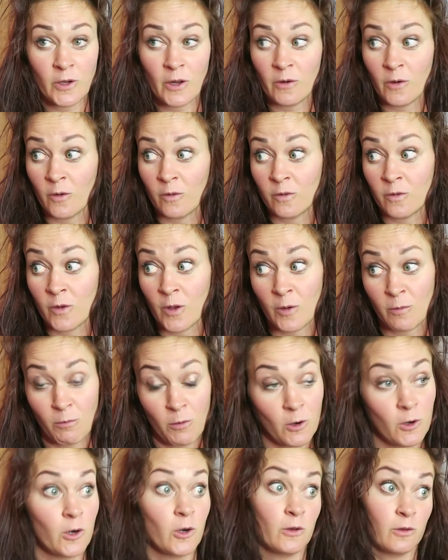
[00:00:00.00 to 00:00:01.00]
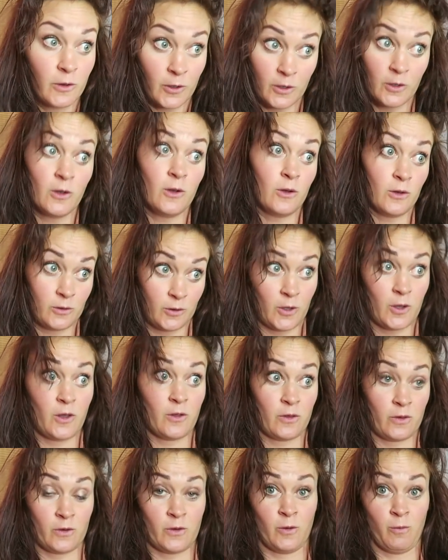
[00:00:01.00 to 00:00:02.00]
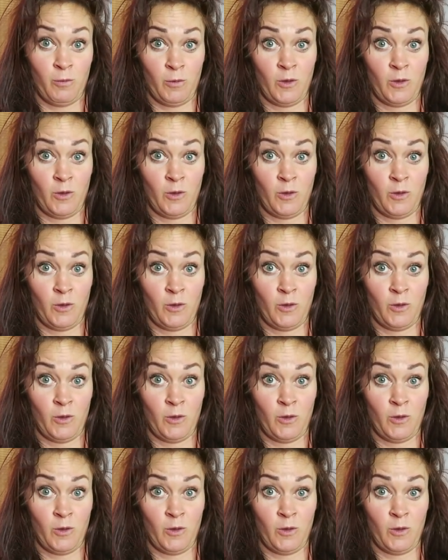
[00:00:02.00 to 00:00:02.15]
down on St. Martin, they'll attest to